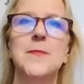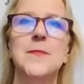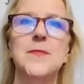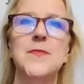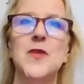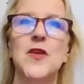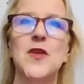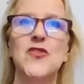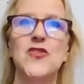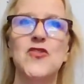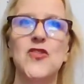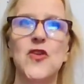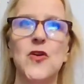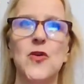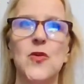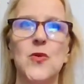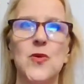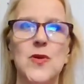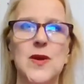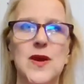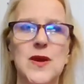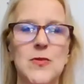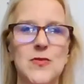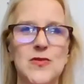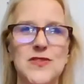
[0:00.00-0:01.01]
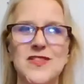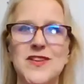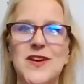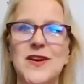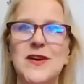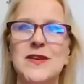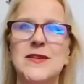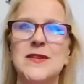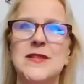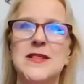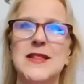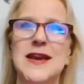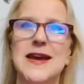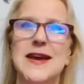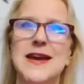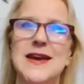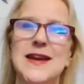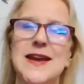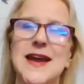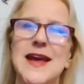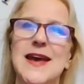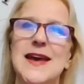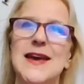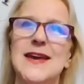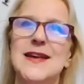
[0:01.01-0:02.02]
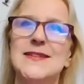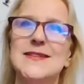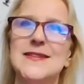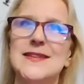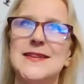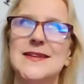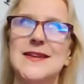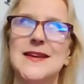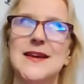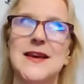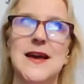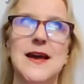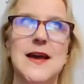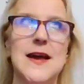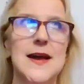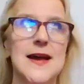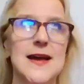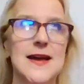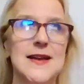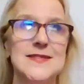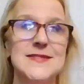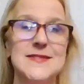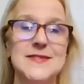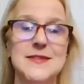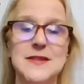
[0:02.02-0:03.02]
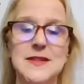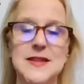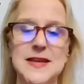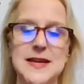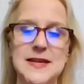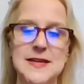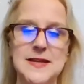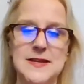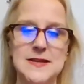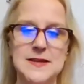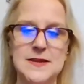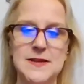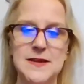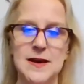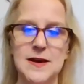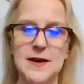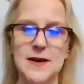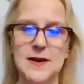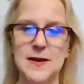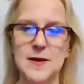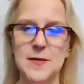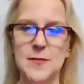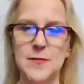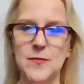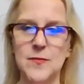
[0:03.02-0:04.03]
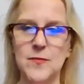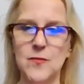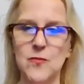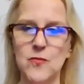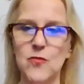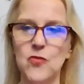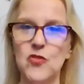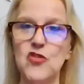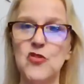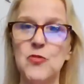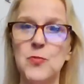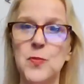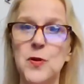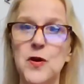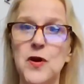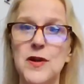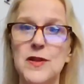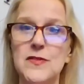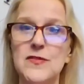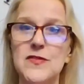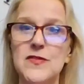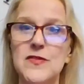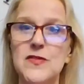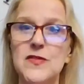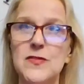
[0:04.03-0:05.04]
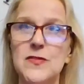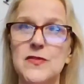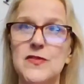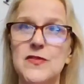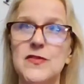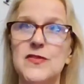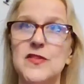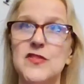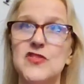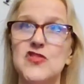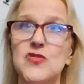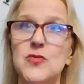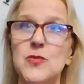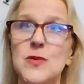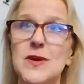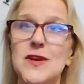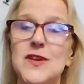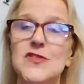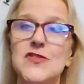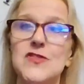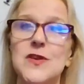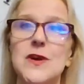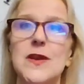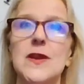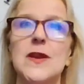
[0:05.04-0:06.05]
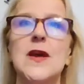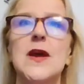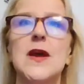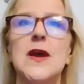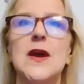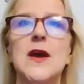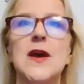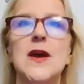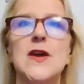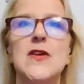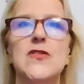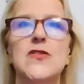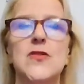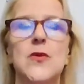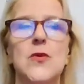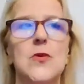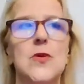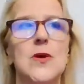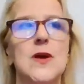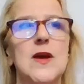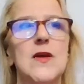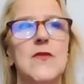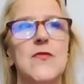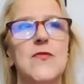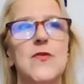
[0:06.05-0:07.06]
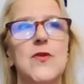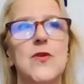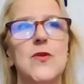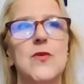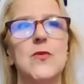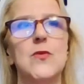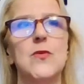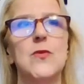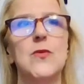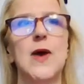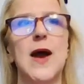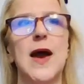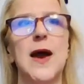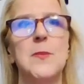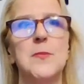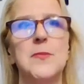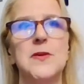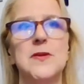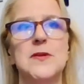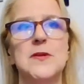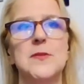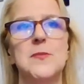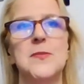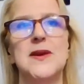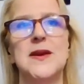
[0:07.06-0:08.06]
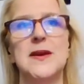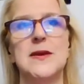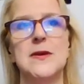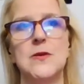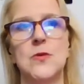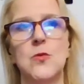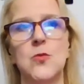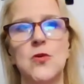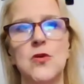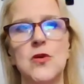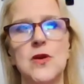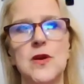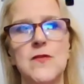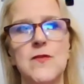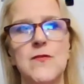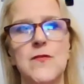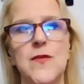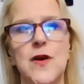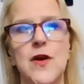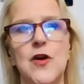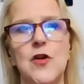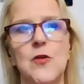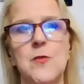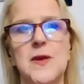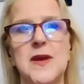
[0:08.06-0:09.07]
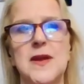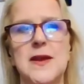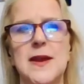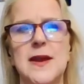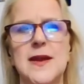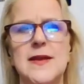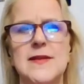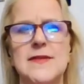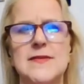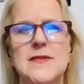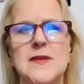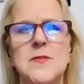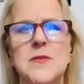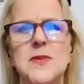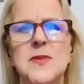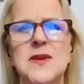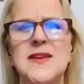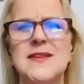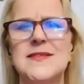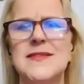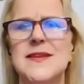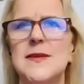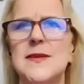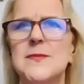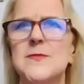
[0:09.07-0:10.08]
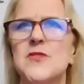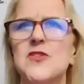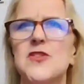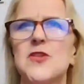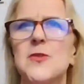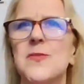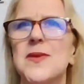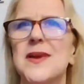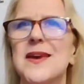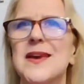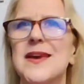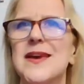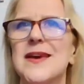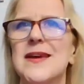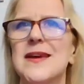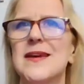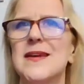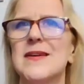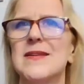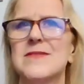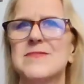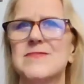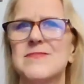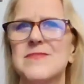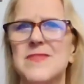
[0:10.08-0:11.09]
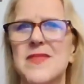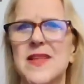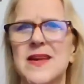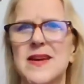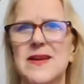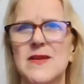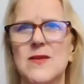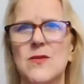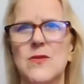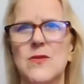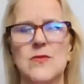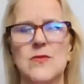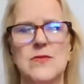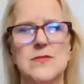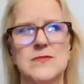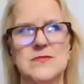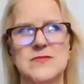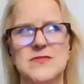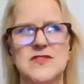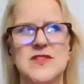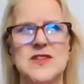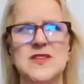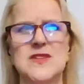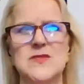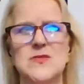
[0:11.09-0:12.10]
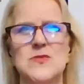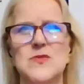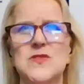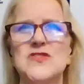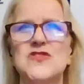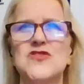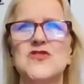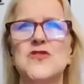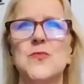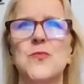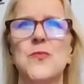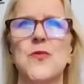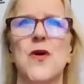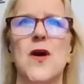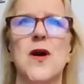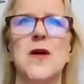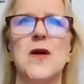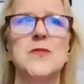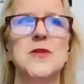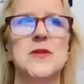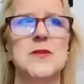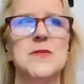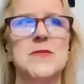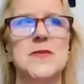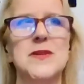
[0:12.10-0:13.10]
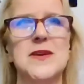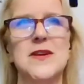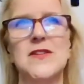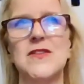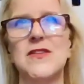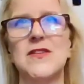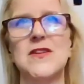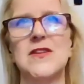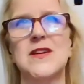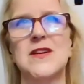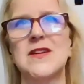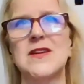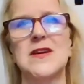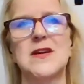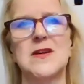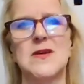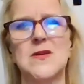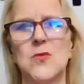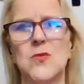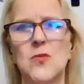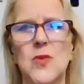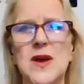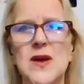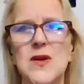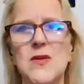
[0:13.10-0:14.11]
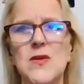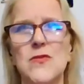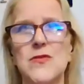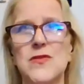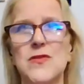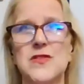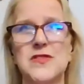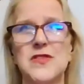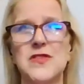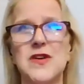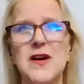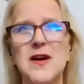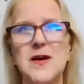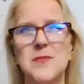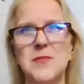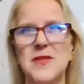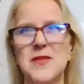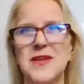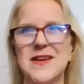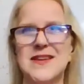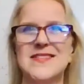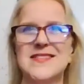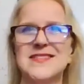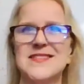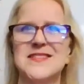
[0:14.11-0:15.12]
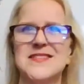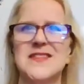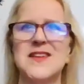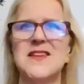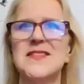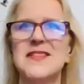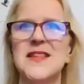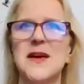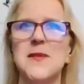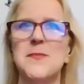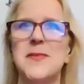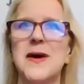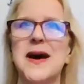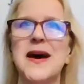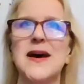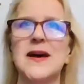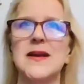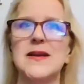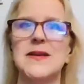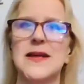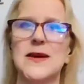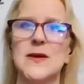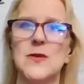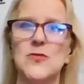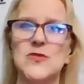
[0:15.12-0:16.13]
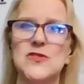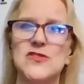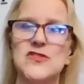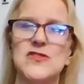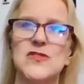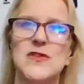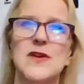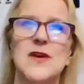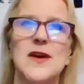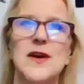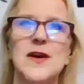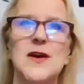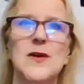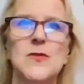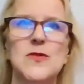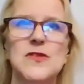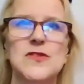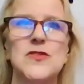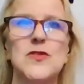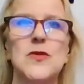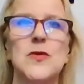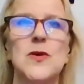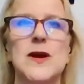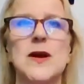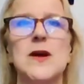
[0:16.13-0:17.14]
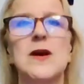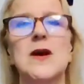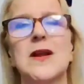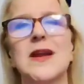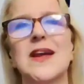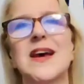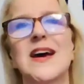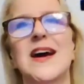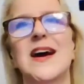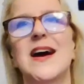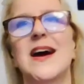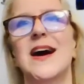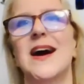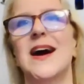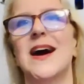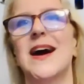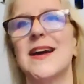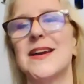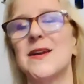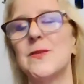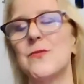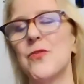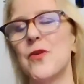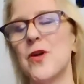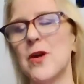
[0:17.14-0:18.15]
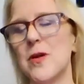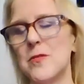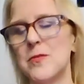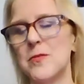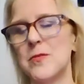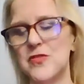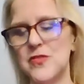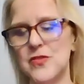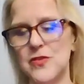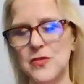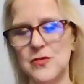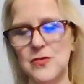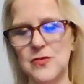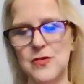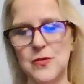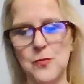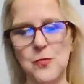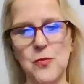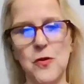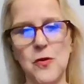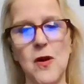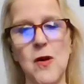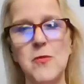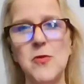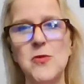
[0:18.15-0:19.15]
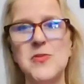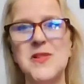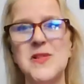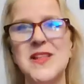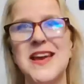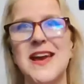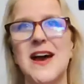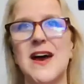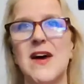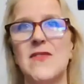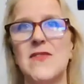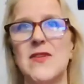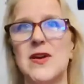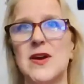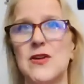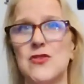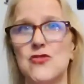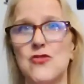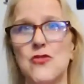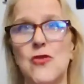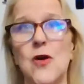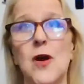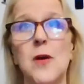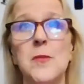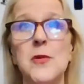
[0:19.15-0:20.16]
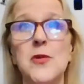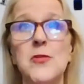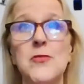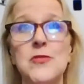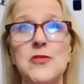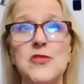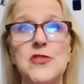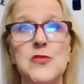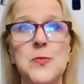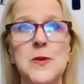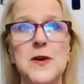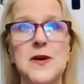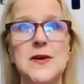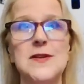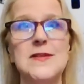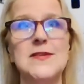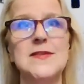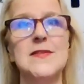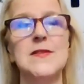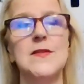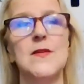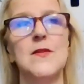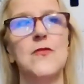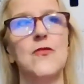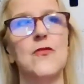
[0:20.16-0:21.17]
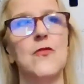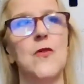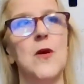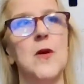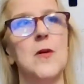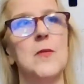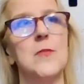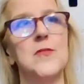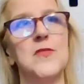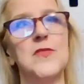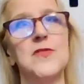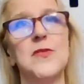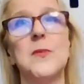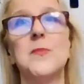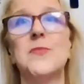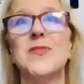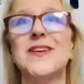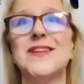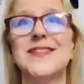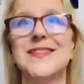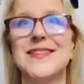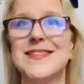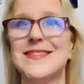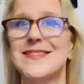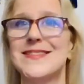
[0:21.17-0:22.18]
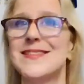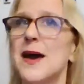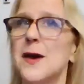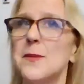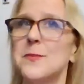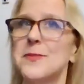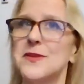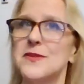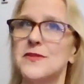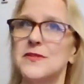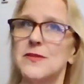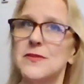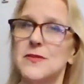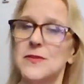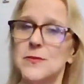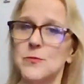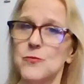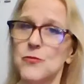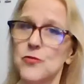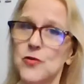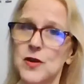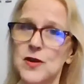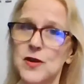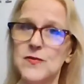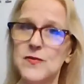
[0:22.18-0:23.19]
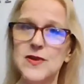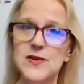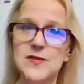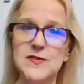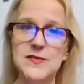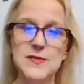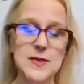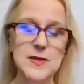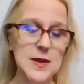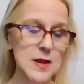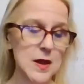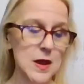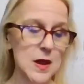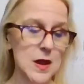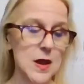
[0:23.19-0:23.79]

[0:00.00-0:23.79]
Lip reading: So it was kind of like an escalated response to the situation. So if you happen to be in a work environment and somebody seems to be like, geez, what's your problem? Like, you're kind of way over the top. Like, it's not that bad. Like, what's going on? I can promise you they're probably having a trauma response from something that's happened to them previously,